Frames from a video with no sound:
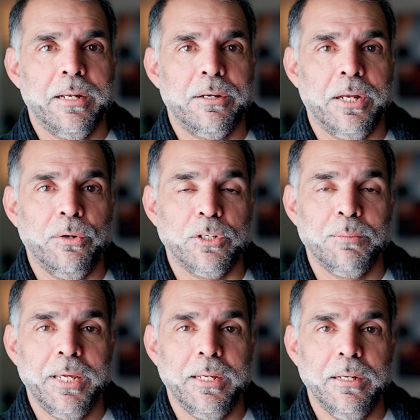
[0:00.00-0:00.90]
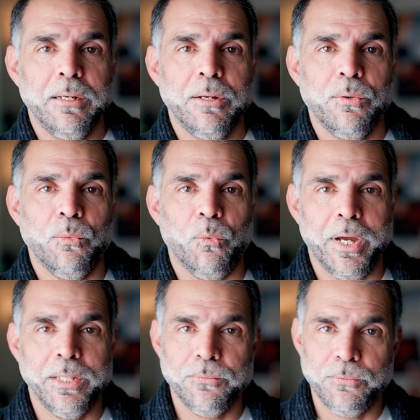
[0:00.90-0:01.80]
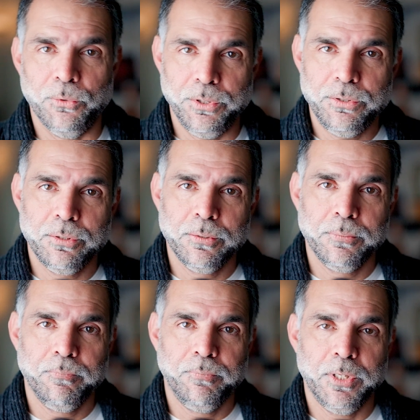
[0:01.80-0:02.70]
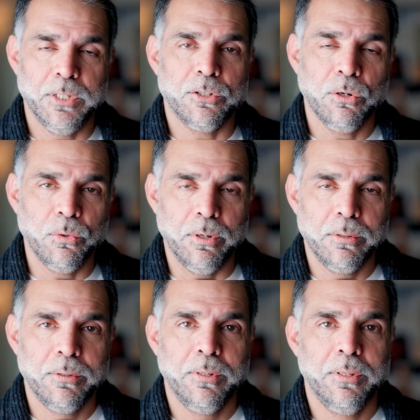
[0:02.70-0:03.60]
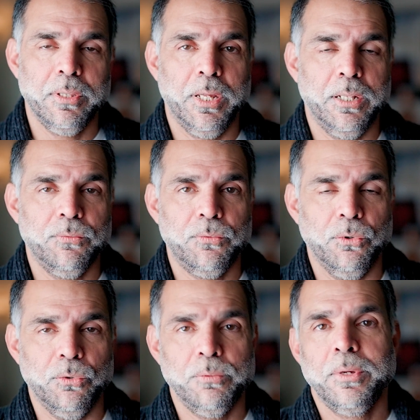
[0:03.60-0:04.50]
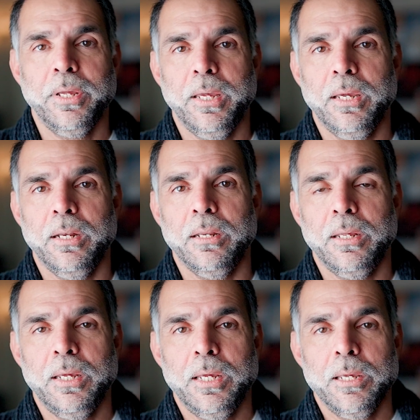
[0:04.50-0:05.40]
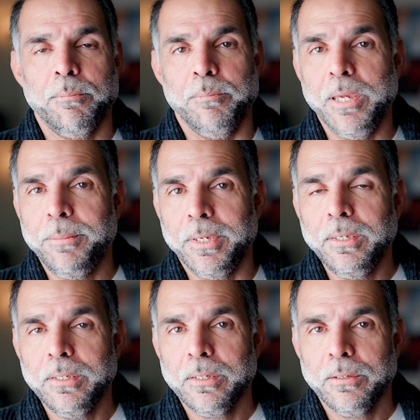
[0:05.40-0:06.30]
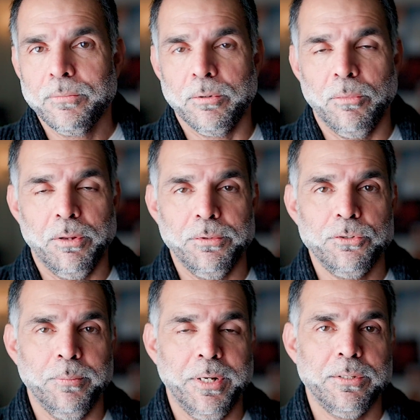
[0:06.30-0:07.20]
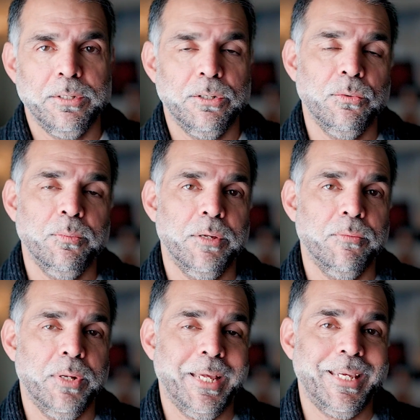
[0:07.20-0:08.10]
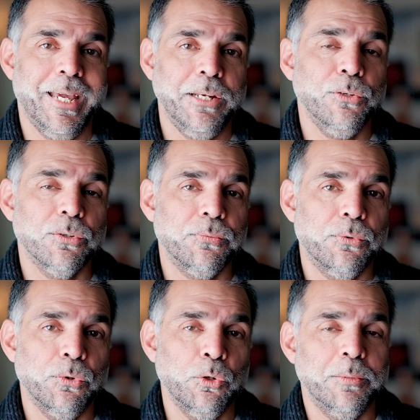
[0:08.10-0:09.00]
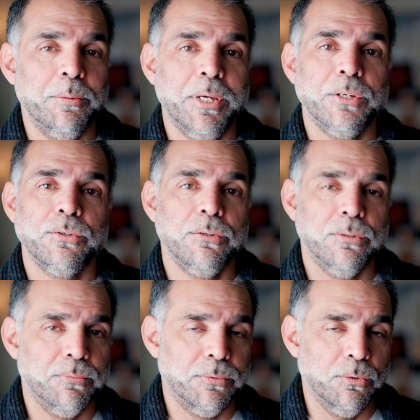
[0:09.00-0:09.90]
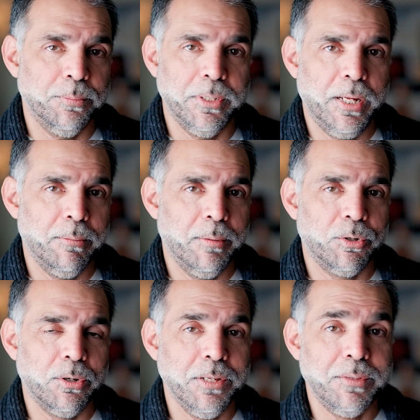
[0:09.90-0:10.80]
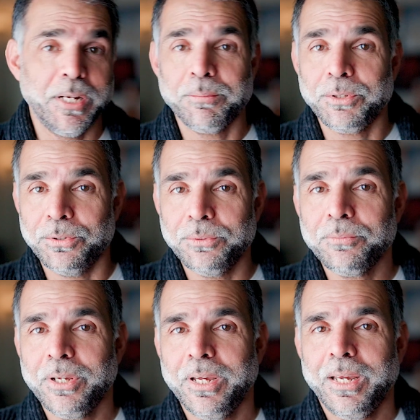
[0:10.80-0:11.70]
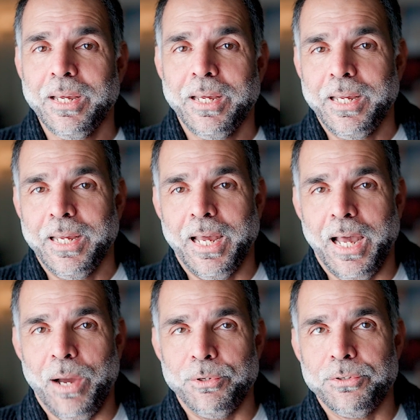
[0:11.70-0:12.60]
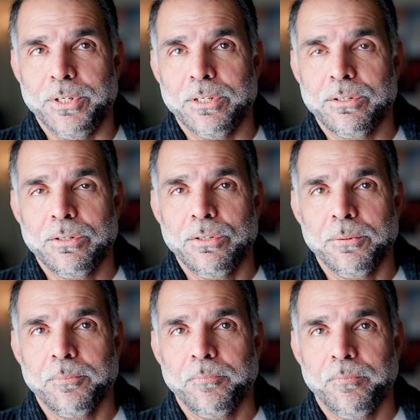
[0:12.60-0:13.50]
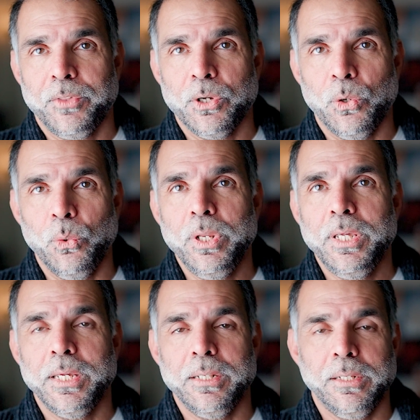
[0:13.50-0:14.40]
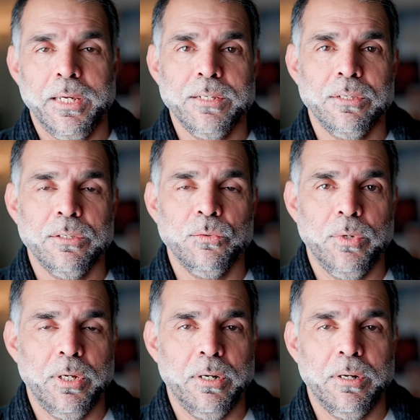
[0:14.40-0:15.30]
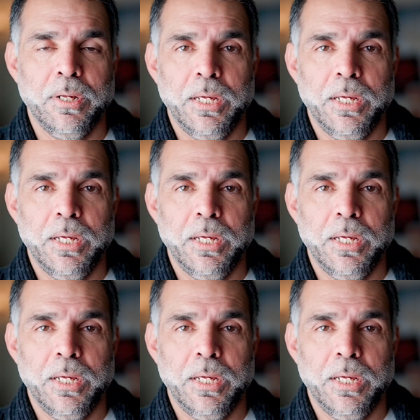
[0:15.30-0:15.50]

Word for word: trying to explain why the for each is slower than the for loop. And maybe from all of this, you might say, you know, when I can use a for loop, maybe I should use a for loop. And I'm going to leave that up to you. I would suggest only in cases where